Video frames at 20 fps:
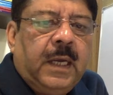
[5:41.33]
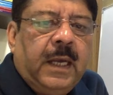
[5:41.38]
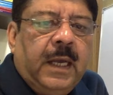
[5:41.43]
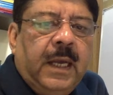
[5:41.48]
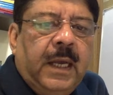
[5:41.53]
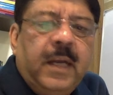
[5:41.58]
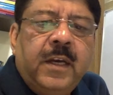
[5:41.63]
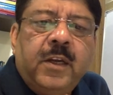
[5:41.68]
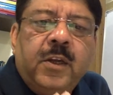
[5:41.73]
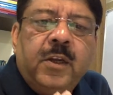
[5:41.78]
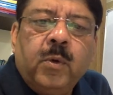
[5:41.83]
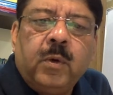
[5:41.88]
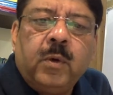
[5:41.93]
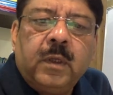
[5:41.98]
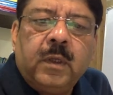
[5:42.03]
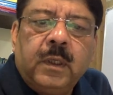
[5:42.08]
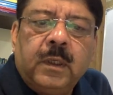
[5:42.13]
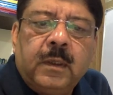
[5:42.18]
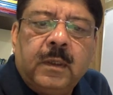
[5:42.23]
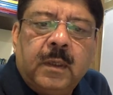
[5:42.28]
In you
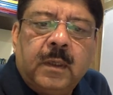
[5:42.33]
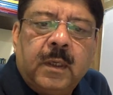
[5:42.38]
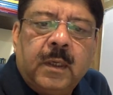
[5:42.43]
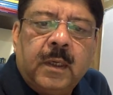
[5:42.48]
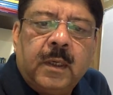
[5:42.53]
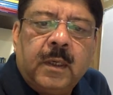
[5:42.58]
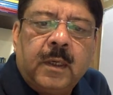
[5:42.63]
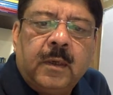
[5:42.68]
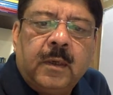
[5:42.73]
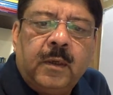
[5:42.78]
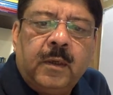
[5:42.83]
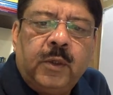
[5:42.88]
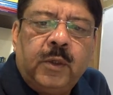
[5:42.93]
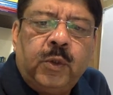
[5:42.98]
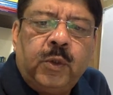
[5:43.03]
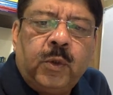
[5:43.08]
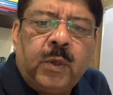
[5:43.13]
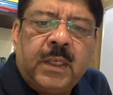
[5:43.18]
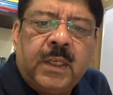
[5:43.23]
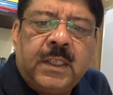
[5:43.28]

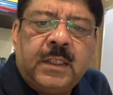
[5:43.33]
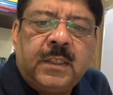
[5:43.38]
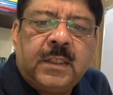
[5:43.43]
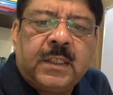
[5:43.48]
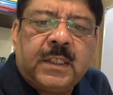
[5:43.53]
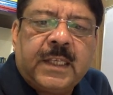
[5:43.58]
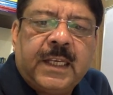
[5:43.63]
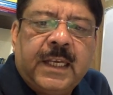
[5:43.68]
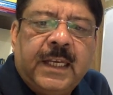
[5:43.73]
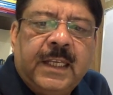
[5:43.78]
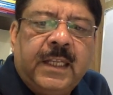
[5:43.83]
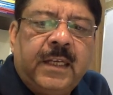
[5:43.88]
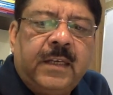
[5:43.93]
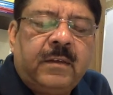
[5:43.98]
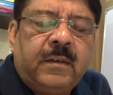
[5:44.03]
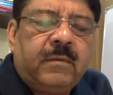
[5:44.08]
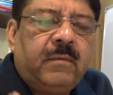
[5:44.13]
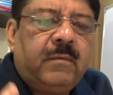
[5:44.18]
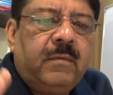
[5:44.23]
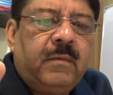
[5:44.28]
can say that,
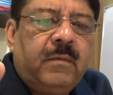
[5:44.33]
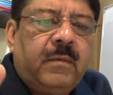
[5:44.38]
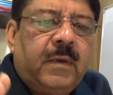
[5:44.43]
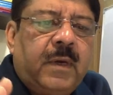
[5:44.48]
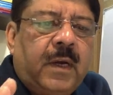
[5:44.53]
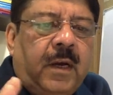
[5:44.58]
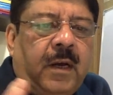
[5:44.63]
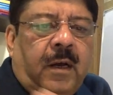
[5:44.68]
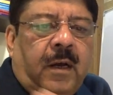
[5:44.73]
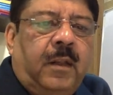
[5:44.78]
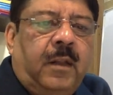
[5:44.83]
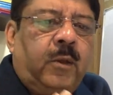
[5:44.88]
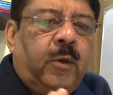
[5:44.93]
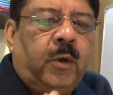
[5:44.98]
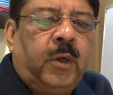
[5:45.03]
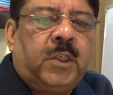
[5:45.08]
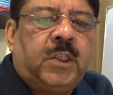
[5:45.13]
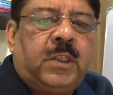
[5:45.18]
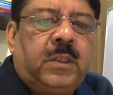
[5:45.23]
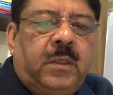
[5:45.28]

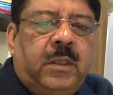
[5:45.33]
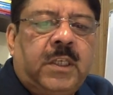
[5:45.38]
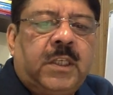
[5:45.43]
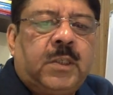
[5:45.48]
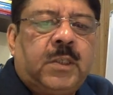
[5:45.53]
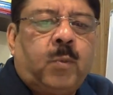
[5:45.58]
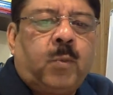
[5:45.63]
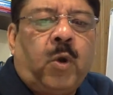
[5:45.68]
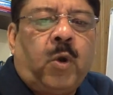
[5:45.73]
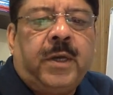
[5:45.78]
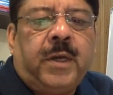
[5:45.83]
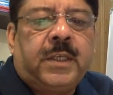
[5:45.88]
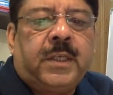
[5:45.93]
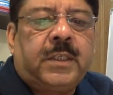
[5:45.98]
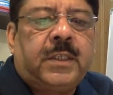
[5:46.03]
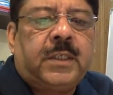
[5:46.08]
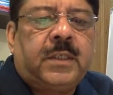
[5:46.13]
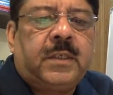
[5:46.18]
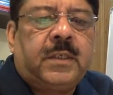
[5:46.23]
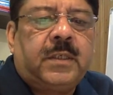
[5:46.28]
although this point is
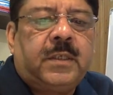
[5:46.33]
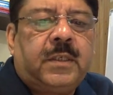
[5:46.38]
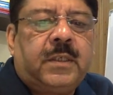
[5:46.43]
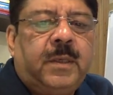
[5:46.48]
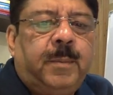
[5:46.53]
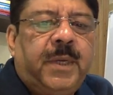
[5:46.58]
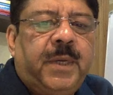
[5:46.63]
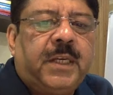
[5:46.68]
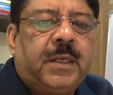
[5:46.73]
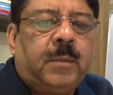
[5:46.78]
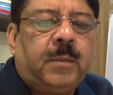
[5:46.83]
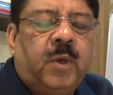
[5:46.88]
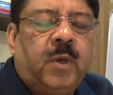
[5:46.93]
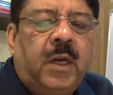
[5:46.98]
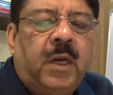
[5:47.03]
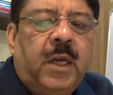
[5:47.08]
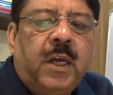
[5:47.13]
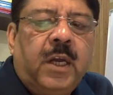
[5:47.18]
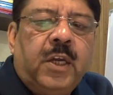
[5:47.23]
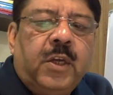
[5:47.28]
debatable,
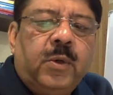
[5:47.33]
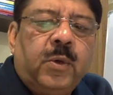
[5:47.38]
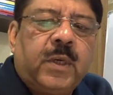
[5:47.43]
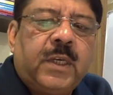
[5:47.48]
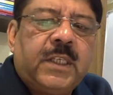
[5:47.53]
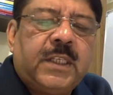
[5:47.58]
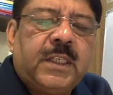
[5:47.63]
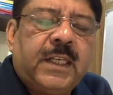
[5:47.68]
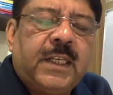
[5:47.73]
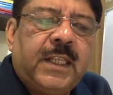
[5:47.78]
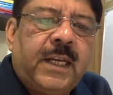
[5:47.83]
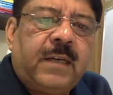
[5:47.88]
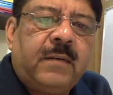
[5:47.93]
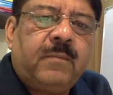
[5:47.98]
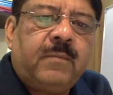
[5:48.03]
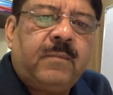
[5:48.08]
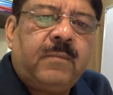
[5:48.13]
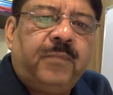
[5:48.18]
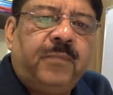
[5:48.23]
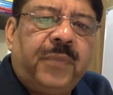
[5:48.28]
you can say that
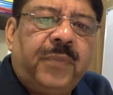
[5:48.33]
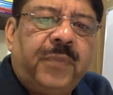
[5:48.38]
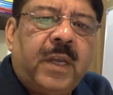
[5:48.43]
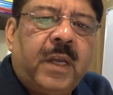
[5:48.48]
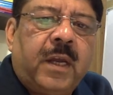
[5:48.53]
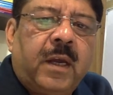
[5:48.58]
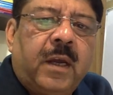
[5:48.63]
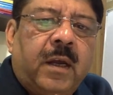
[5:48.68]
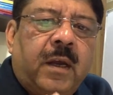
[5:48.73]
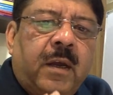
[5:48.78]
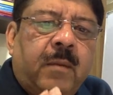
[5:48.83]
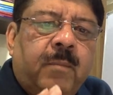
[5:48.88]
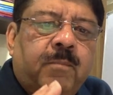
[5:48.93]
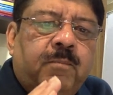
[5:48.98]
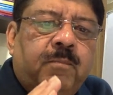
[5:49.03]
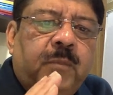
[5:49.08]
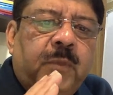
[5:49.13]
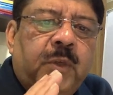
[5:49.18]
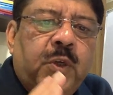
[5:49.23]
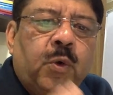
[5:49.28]

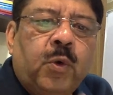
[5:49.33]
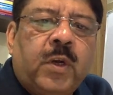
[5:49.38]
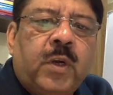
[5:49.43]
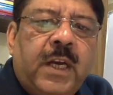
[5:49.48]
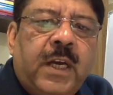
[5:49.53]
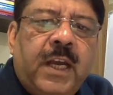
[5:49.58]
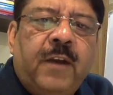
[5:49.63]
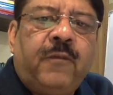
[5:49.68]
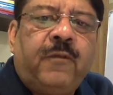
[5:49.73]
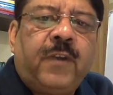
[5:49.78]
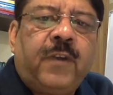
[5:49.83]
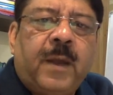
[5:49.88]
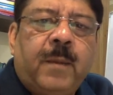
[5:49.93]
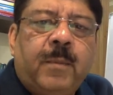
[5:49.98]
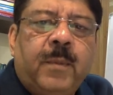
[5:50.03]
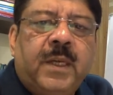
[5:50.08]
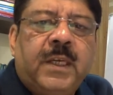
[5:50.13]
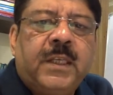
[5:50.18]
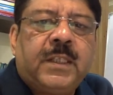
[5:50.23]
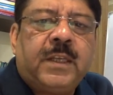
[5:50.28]
nuclear
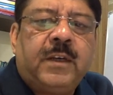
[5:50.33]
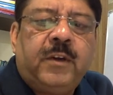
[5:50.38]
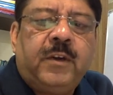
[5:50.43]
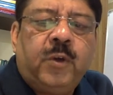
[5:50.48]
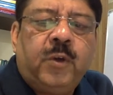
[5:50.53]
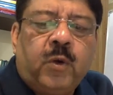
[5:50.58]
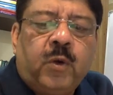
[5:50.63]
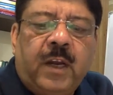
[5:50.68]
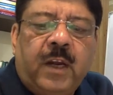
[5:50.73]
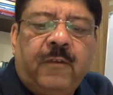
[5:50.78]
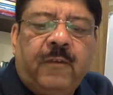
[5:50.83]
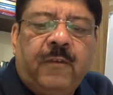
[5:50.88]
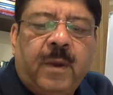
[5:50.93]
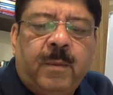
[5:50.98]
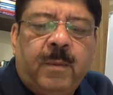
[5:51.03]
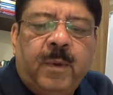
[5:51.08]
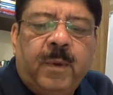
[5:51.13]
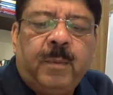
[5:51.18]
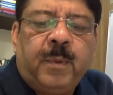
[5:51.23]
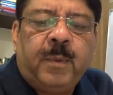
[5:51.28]
families, in nuclear
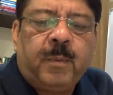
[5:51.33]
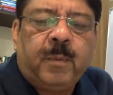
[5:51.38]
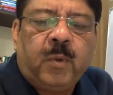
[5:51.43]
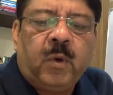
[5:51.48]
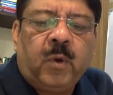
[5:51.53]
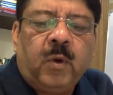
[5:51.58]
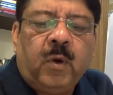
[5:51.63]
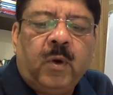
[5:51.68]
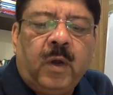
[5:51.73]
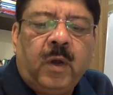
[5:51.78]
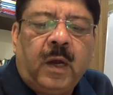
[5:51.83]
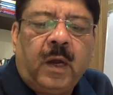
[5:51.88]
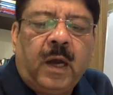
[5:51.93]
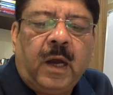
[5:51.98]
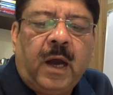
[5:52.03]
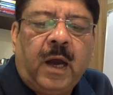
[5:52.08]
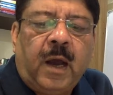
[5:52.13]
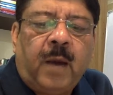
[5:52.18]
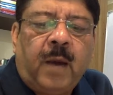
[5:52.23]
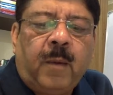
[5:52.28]
family, people
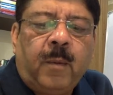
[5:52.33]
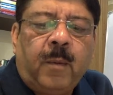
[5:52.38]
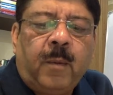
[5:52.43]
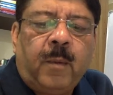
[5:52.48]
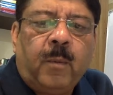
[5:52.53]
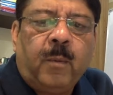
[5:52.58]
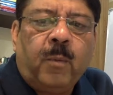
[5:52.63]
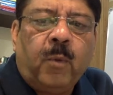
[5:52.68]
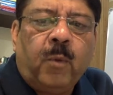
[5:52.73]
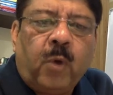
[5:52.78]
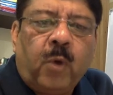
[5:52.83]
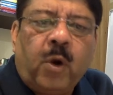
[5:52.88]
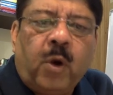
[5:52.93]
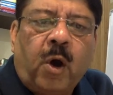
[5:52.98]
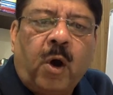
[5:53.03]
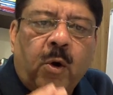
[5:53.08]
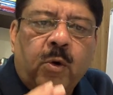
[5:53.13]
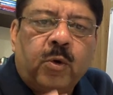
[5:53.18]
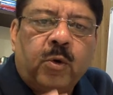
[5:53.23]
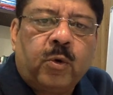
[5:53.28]
are more
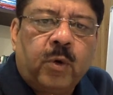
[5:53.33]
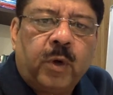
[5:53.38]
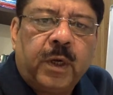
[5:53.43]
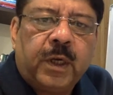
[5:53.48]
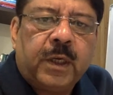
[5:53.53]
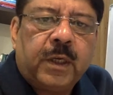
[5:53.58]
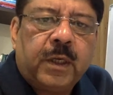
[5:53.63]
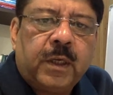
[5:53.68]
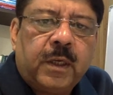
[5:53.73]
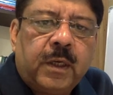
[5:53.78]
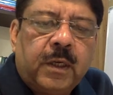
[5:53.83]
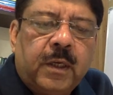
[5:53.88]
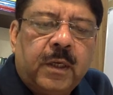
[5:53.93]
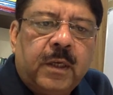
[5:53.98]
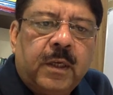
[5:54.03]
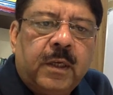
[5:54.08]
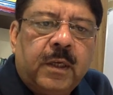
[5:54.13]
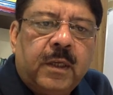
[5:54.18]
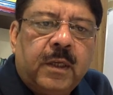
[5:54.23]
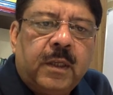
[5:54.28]
outgoing.
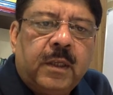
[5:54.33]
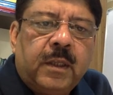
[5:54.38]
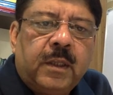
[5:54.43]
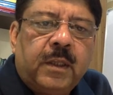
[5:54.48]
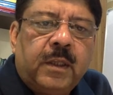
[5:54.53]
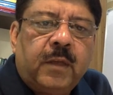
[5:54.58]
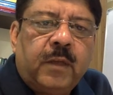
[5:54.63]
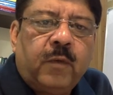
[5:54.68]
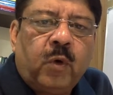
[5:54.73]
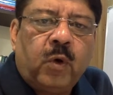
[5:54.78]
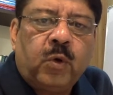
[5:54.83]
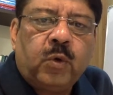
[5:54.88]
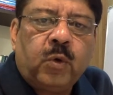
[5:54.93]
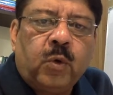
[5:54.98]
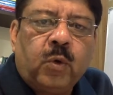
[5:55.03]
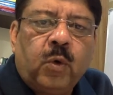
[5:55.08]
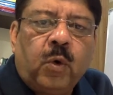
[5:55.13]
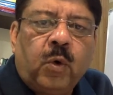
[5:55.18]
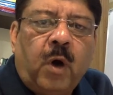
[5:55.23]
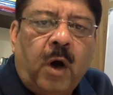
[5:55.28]
They want to
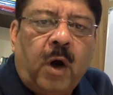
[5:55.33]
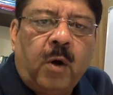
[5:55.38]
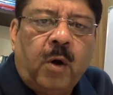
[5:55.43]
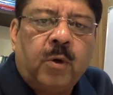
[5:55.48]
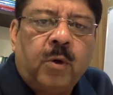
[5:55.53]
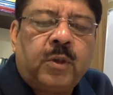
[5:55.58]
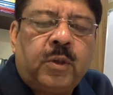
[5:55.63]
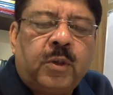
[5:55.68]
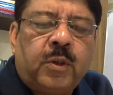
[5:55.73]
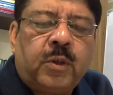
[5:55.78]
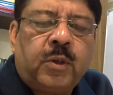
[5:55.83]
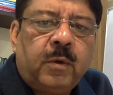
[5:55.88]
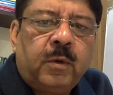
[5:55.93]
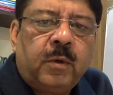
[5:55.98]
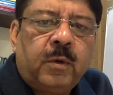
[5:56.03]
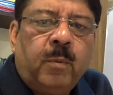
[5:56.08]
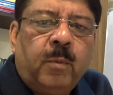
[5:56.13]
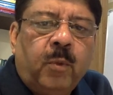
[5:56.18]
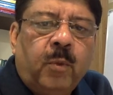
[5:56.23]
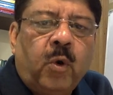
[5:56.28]
go out
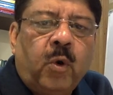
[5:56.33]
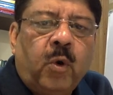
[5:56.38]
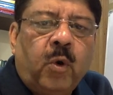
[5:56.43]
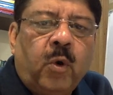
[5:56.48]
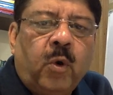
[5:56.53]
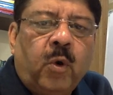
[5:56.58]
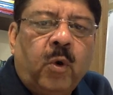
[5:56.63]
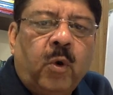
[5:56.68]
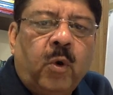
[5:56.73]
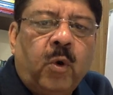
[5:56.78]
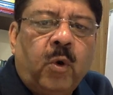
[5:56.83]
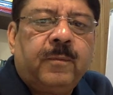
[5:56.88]
more often.